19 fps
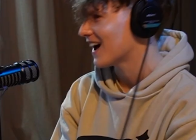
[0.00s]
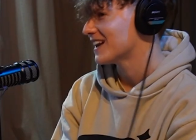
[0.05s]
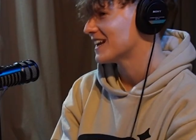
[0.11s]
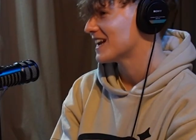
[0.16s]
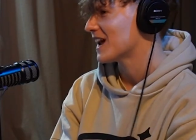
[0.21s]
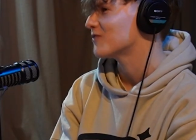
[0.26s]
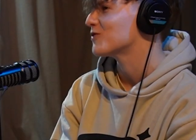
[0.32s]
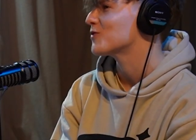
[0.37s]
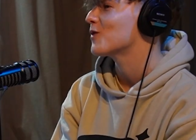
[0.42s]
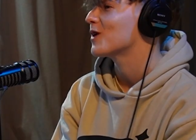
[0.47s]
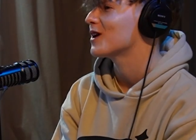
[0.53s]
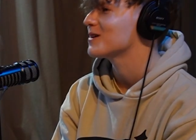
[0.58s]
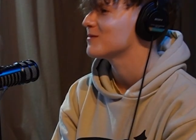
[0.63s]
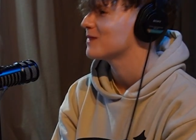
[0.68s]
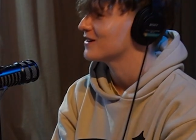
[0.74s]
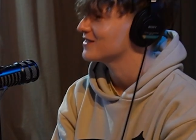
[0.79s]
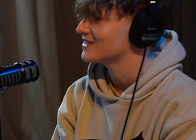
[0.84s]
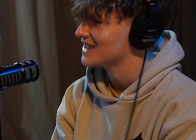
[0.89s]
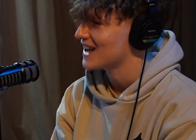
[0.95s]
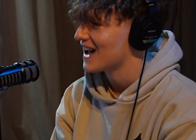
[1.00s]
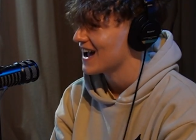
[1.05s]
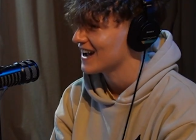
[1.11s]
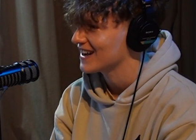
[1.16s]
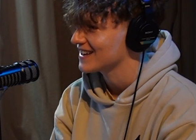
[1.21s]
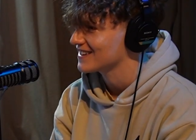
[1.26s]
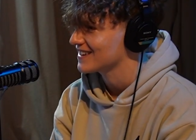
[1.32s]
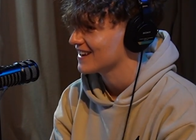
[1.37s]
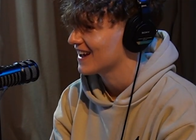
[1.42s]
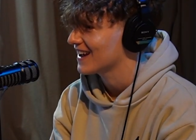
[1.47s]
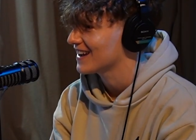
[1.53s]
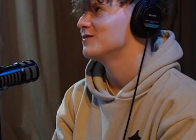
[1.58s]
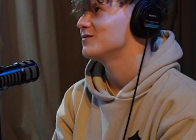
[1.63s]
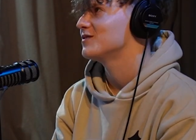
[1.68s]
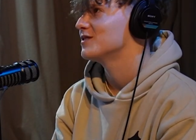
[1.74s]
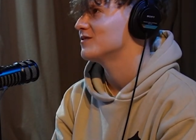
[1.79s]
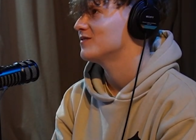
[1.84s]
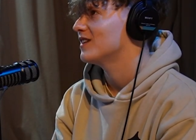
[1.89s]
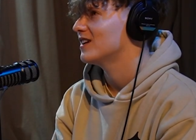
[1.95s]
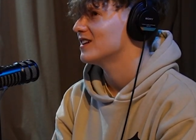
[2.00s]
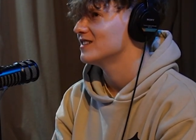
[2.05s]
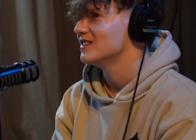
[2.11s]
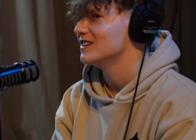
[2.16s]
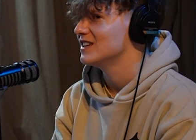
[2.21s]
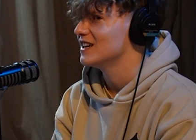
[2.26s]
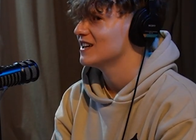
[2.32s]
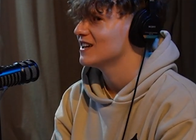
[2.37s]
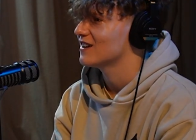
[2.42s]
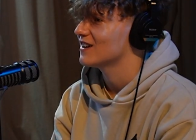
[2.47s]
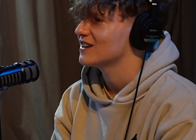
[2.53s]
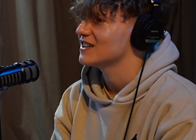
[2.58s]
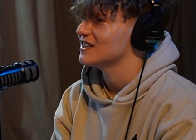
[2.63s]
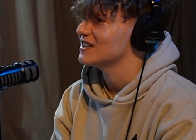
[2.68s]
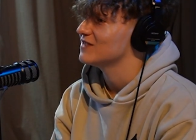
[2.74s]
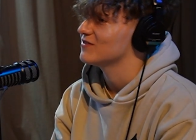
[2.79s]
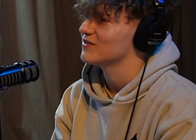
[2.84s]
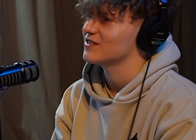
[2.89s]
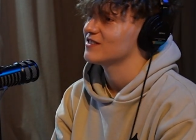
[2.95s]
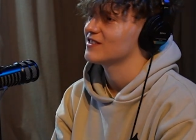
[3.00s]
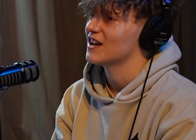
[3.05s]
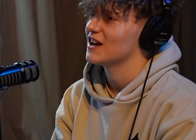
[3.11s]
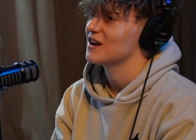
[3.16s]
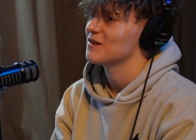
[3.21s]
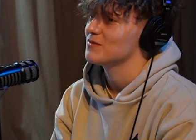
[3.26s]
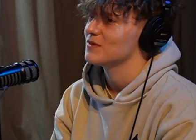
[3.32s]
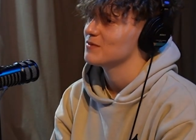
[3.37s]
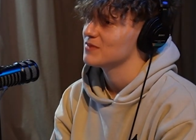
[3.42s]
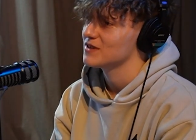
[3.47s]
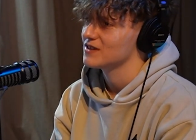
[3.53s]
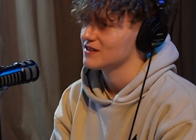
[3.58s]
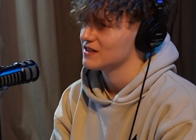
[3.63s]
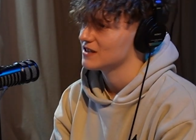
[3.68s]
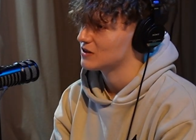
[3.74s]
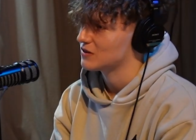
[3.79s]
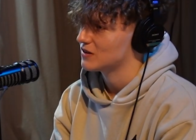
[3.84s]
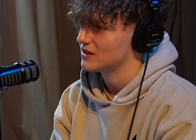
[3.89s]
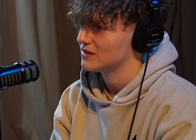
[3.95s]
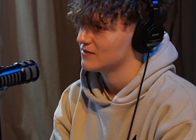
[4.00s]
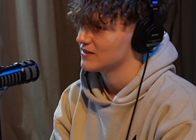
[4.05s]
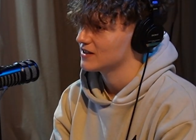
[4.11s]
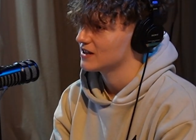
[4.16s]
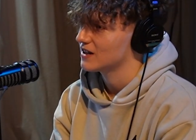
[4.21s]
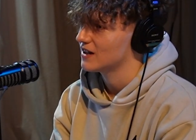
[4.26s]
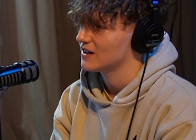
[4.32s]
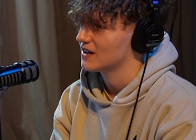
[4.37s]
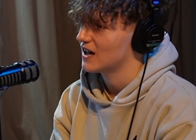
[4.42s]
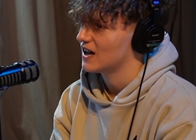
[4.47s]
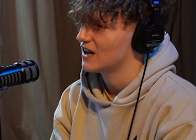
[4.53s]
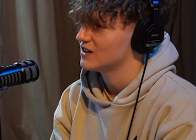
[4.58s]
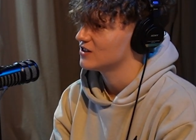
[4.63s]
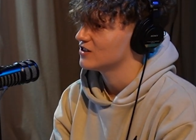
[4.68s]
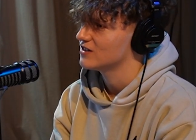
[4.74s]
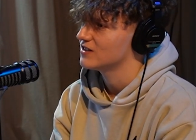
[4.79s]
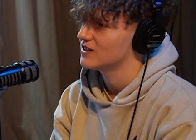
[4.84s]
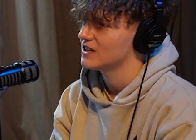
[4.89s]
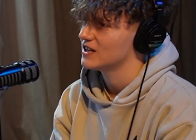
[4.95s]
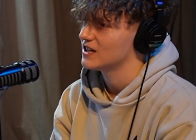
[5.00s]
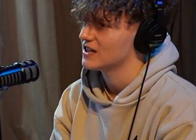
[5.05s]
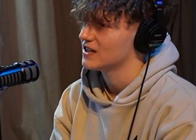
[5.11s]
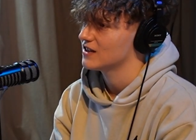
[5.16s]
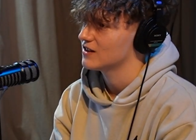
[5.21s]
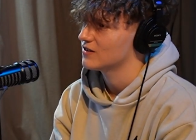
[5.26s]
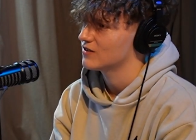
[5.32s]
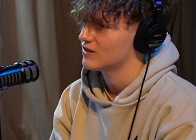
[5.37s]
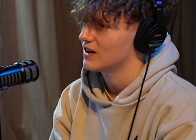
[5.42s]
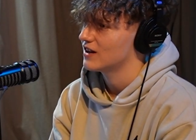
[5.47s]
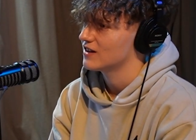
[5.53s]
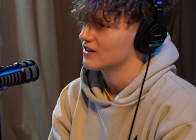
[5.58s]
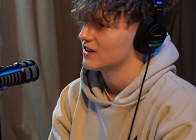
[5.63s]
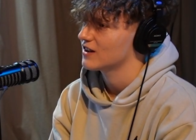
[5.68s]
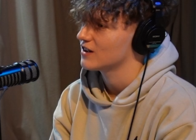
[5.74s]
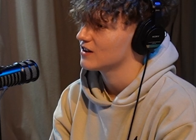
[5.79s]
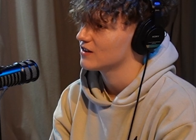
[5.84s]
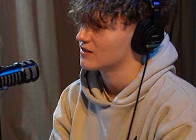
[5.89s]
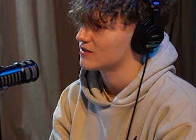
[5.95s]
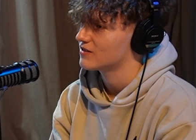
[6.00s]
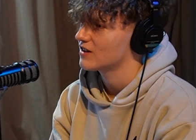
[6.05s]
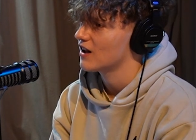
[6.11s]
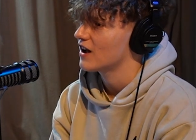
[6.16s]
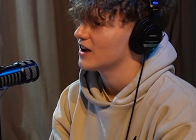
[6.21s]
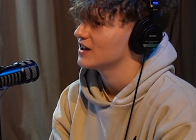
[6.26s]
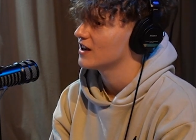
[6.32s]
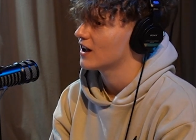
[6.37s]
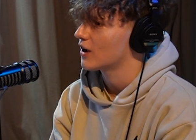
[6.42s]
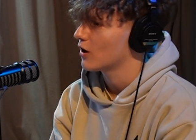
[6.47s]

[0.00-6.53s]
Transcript: didn't have to worry about tax. Like for the first year, I didn't even set up a business or anything like that. I just did it as like a side, like